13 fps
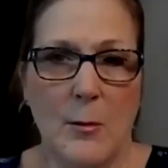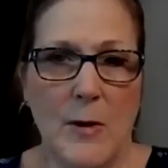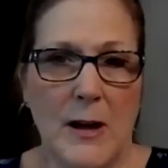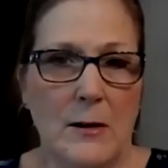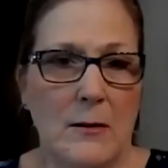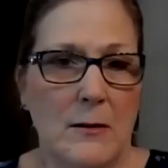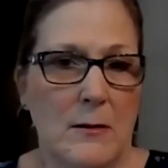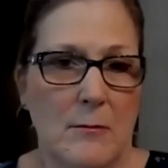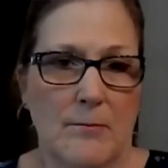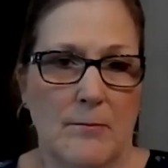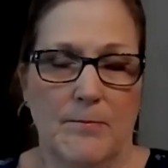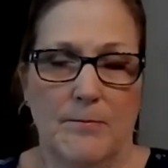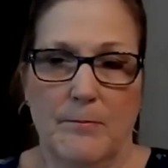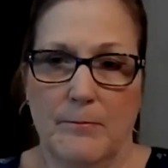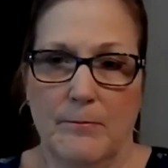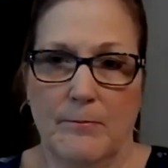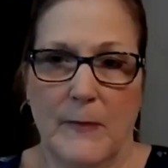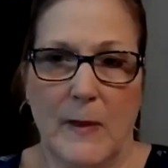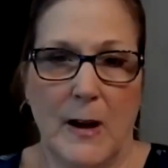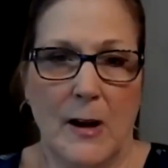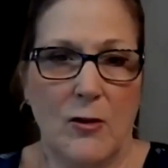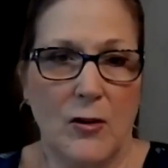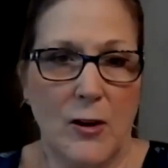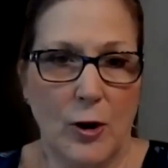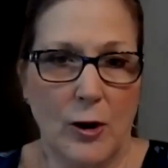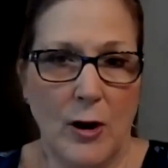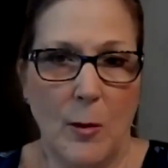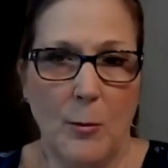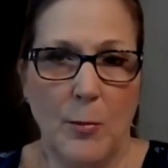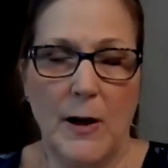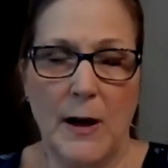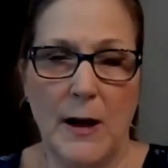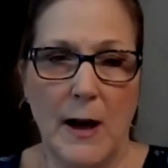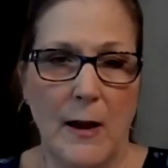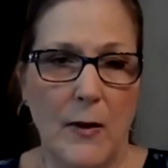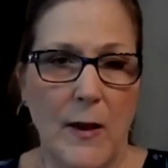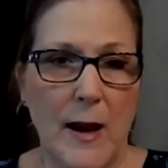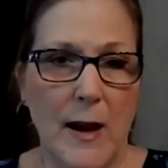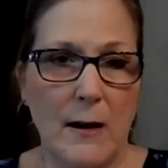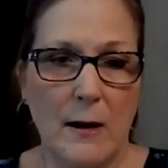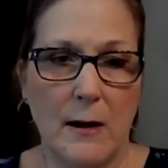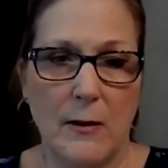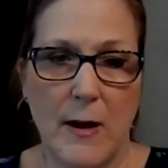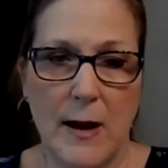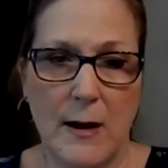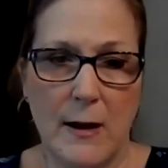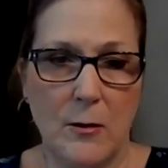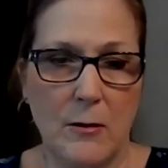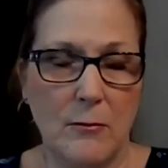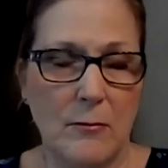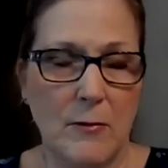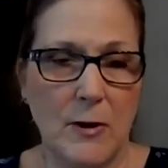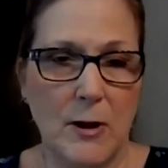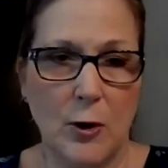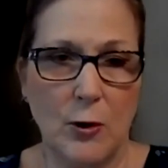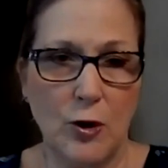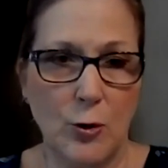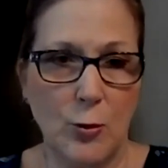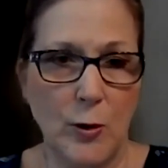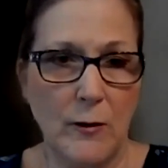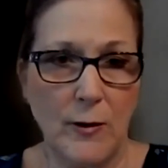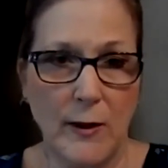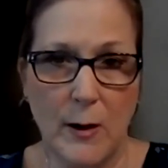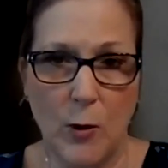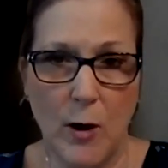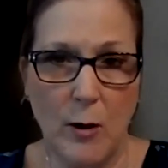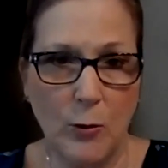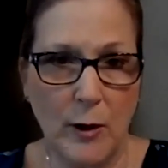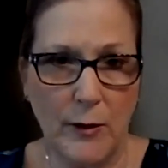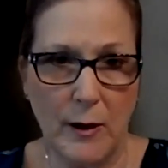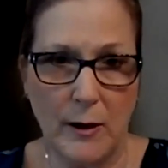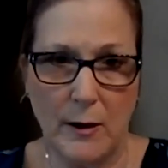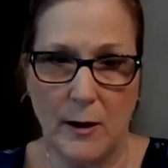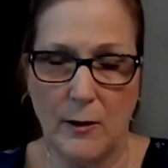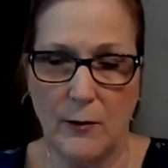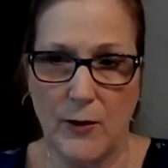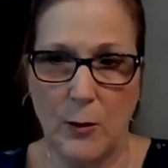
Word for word: I mean, it's their okay. company and they they can you know do whatever they want with it and if